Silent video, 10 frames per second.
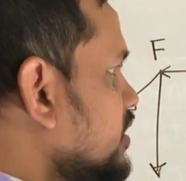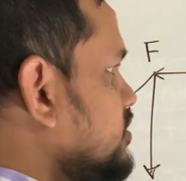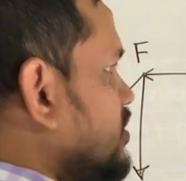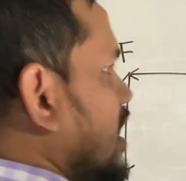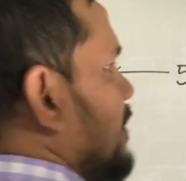
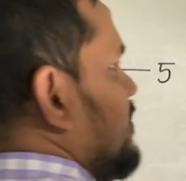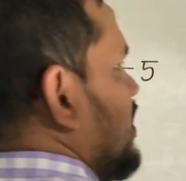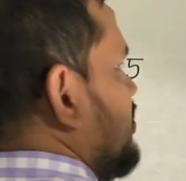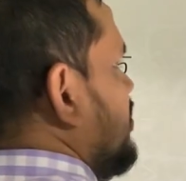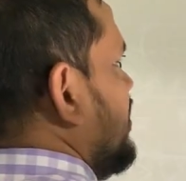So after
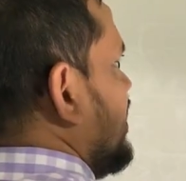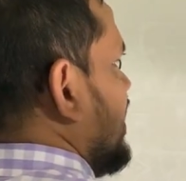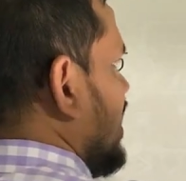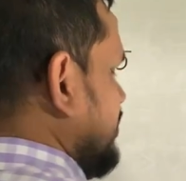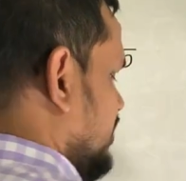doing the
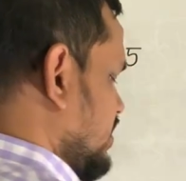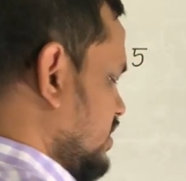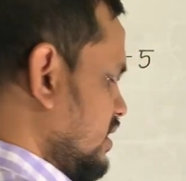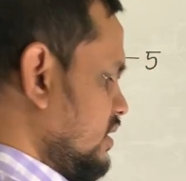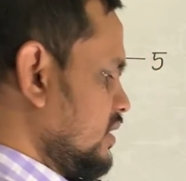
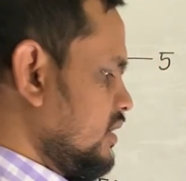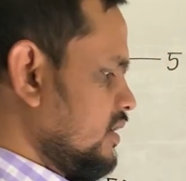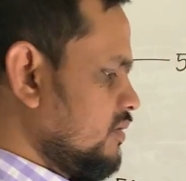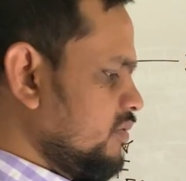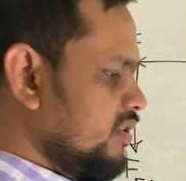calculation,
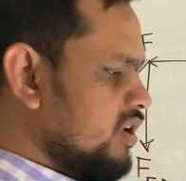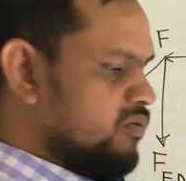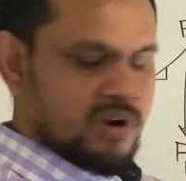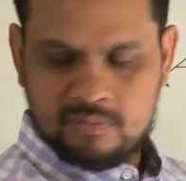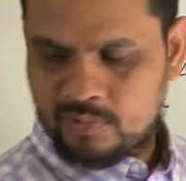we got
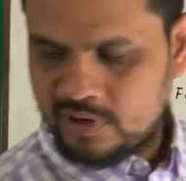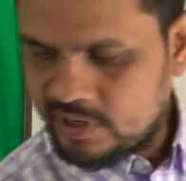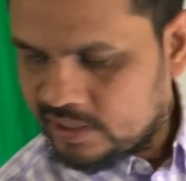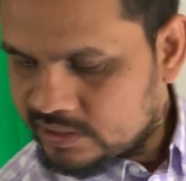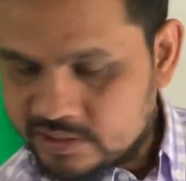
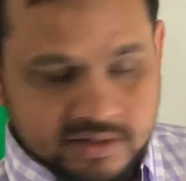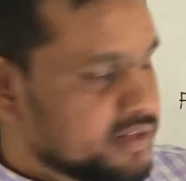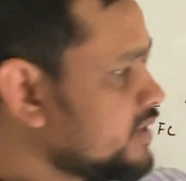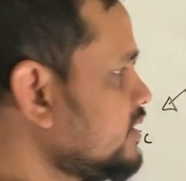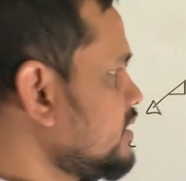1.8.
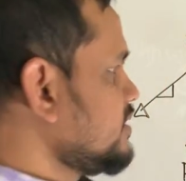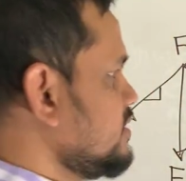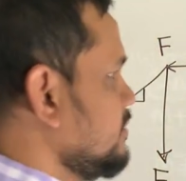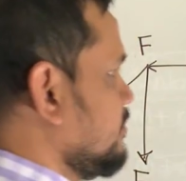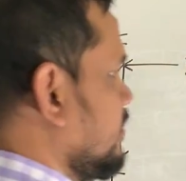
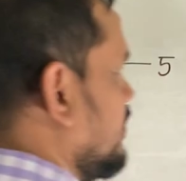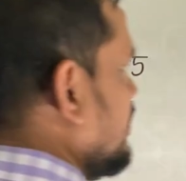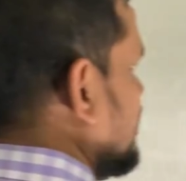Simple.